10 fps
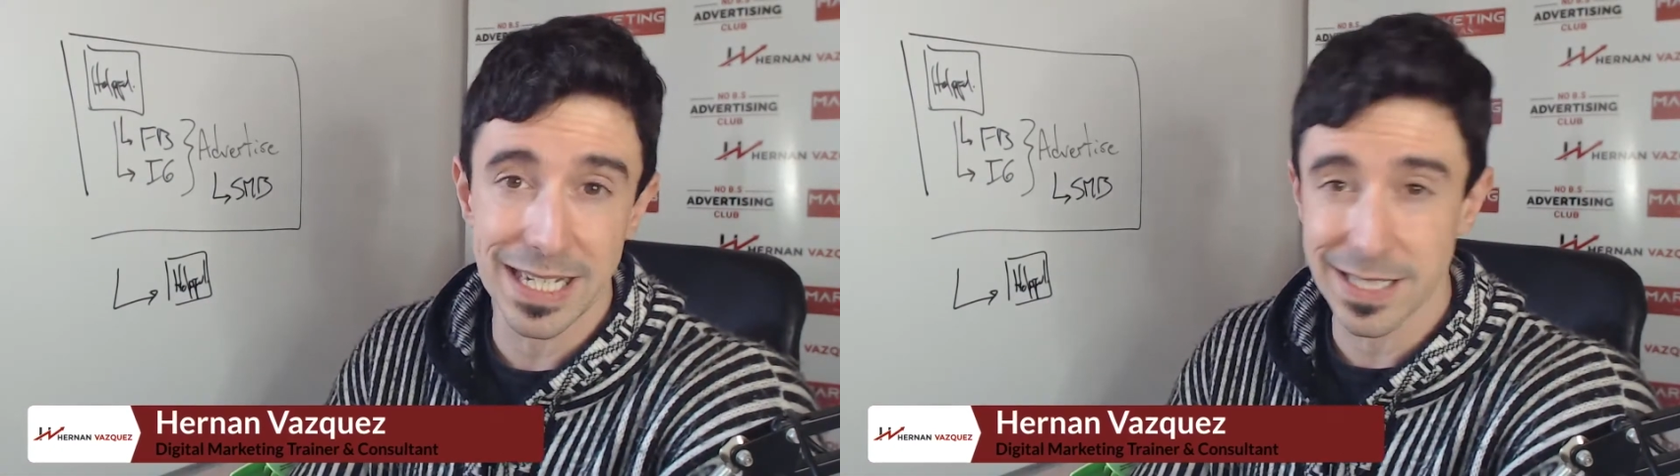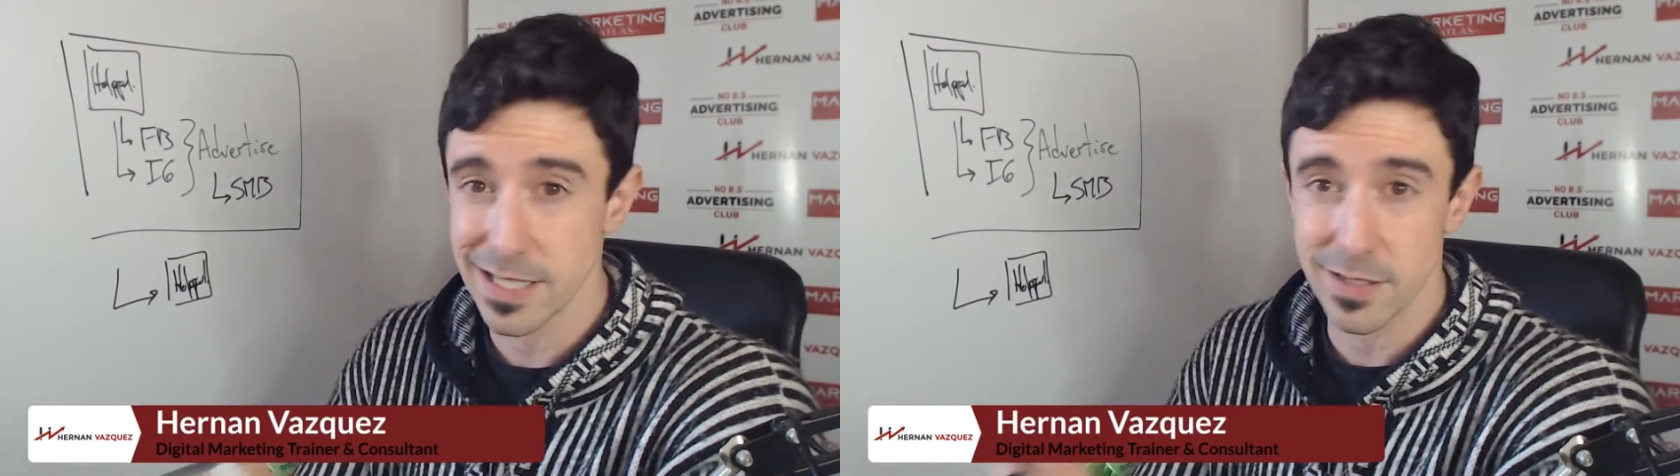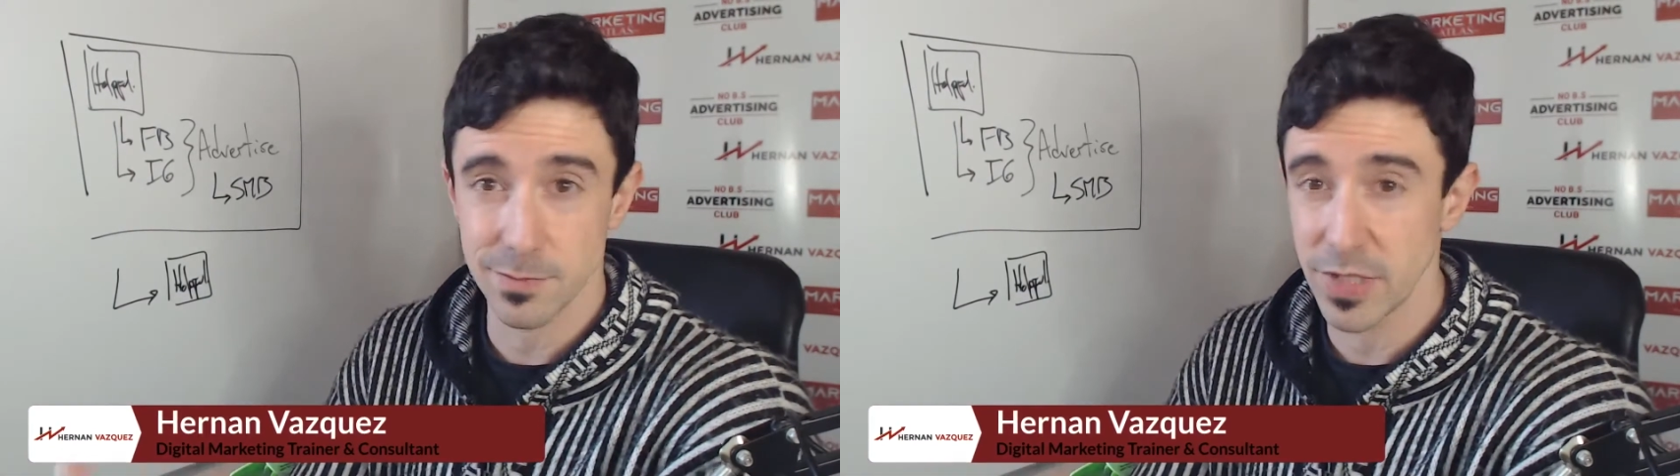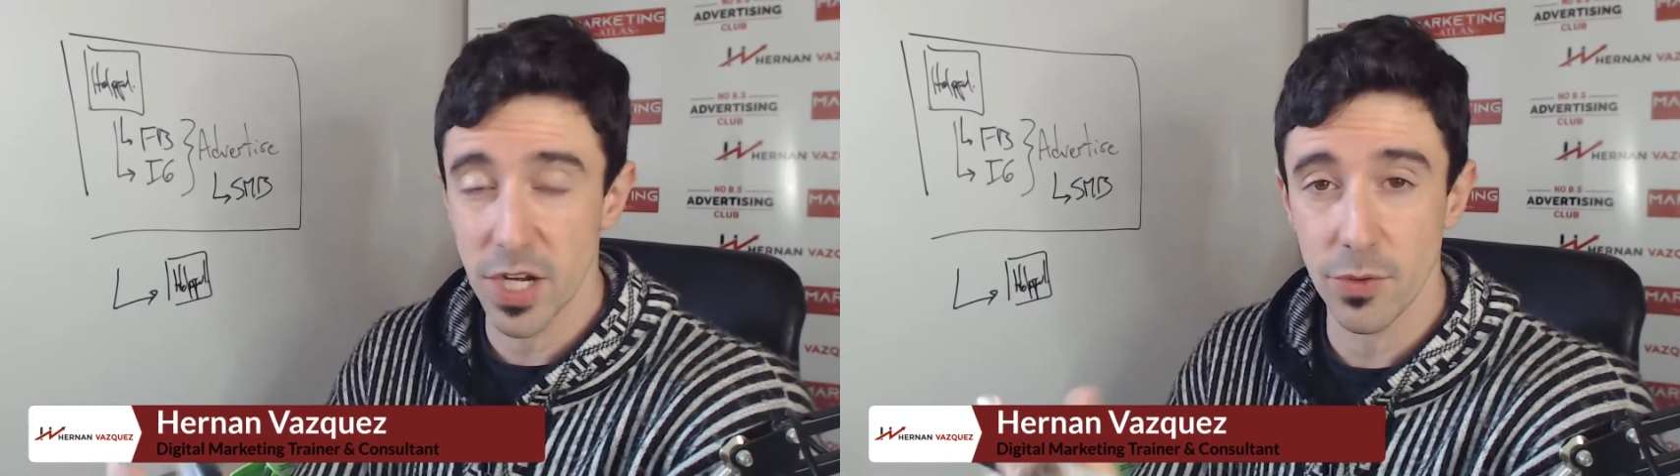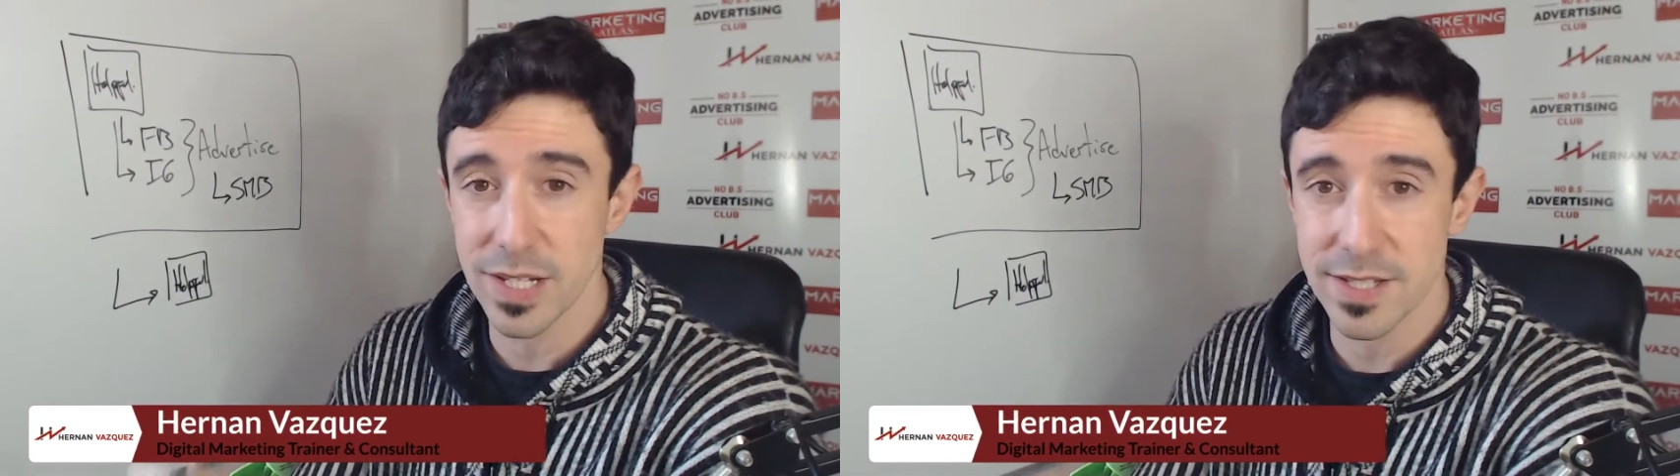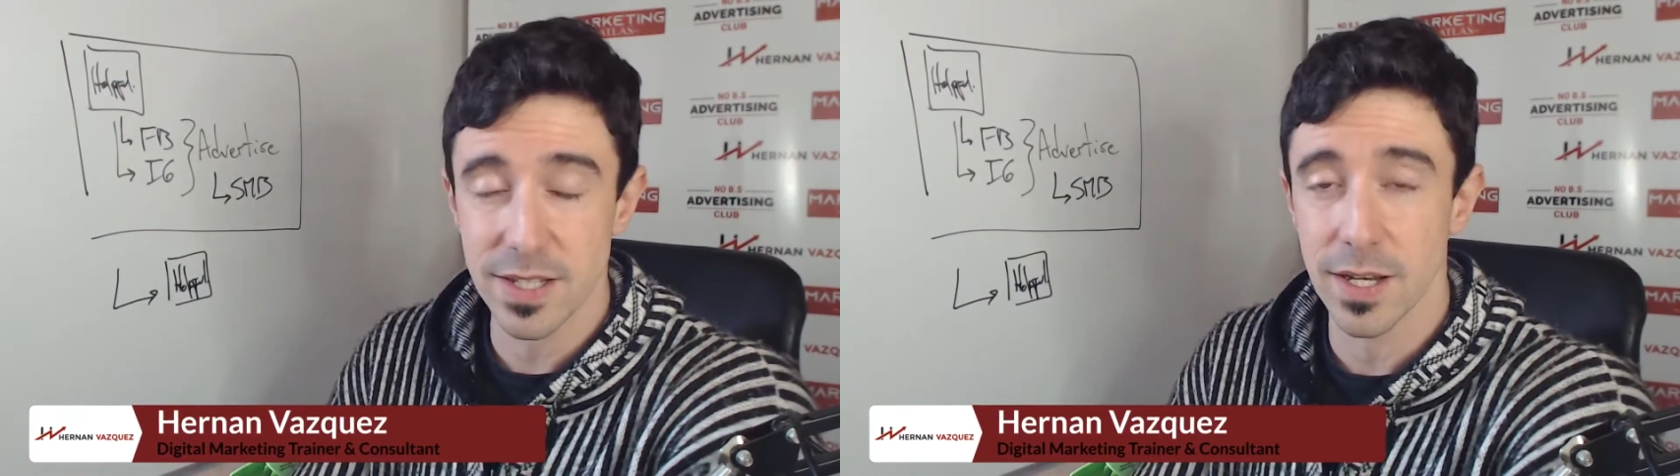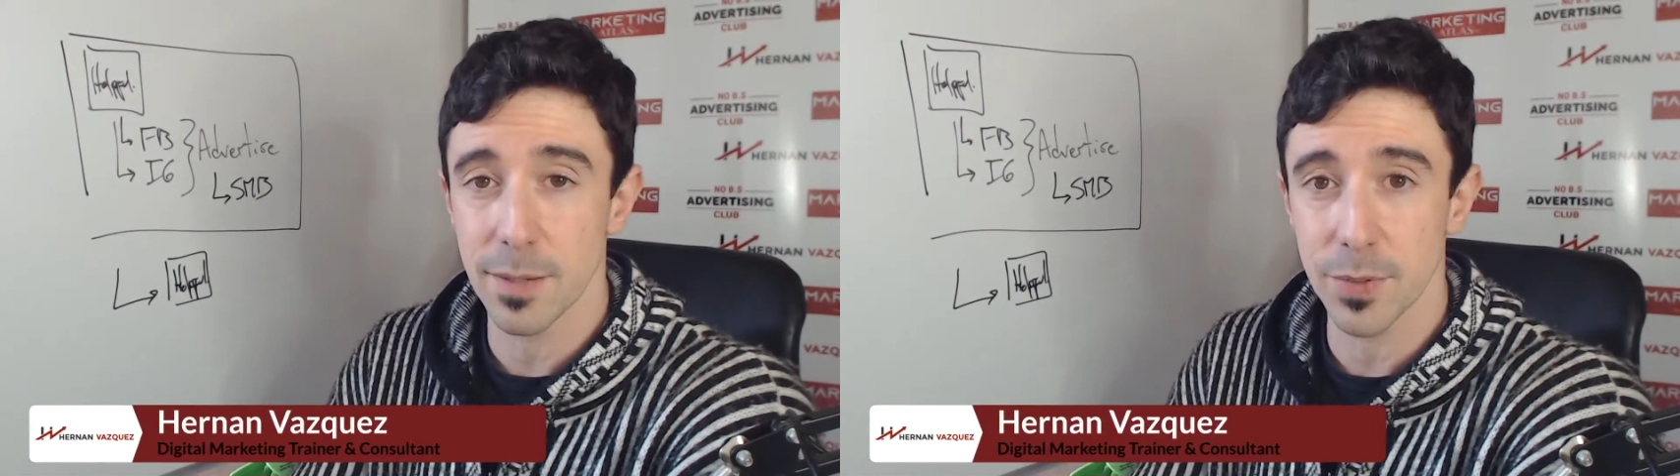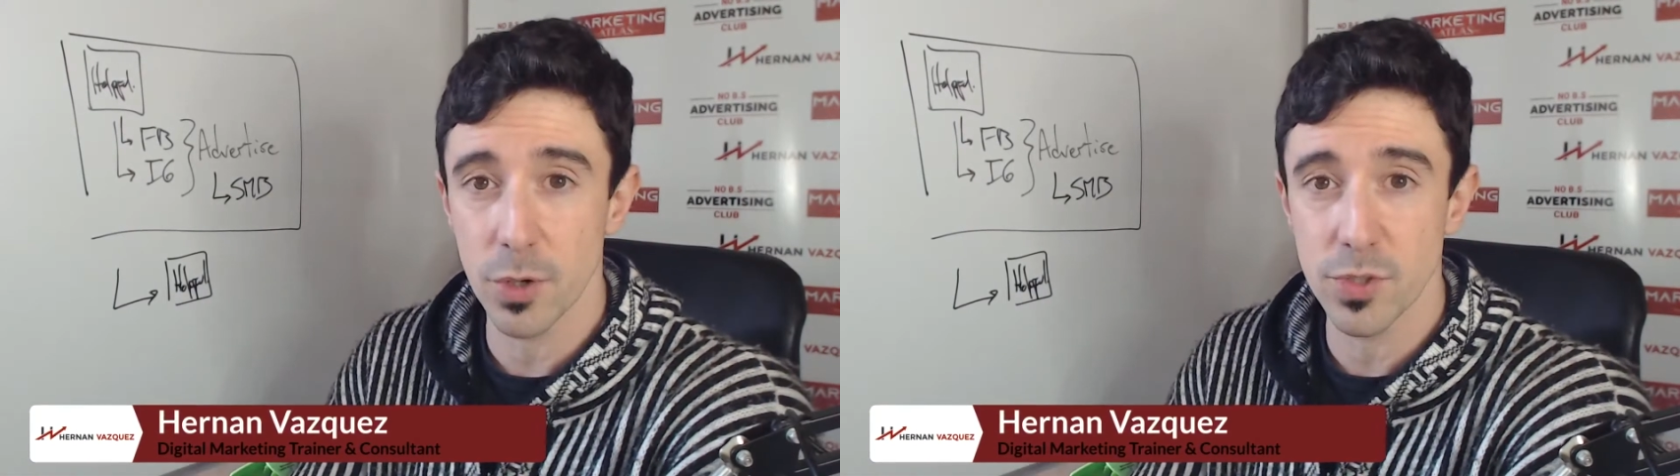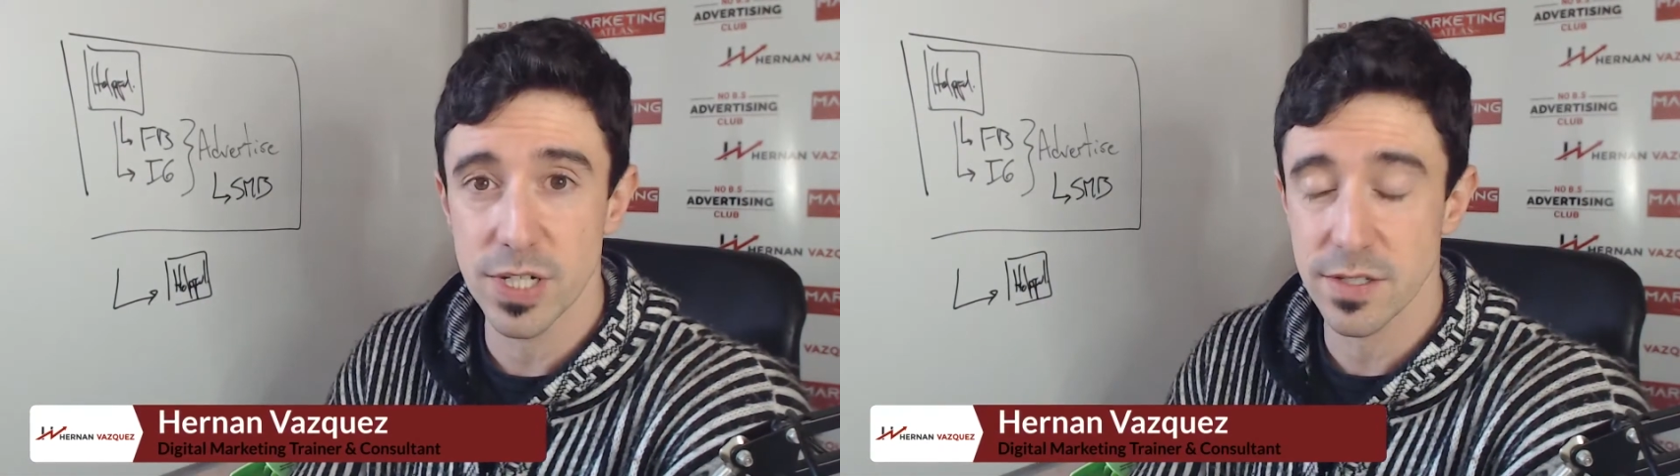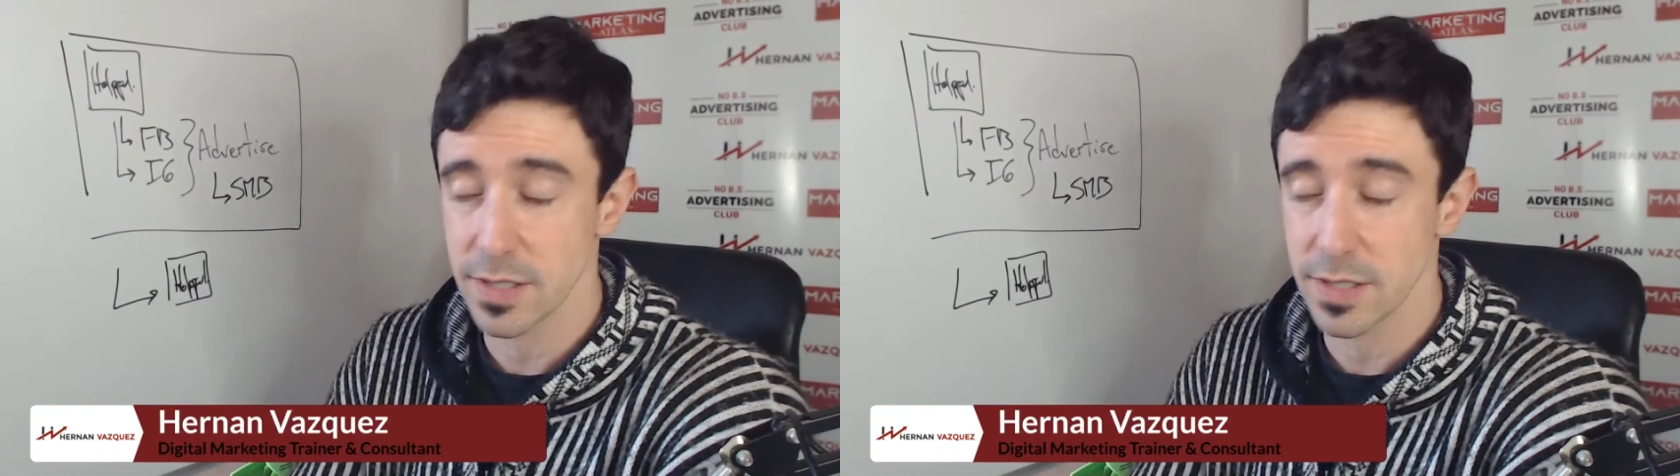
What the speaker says: and this approach is,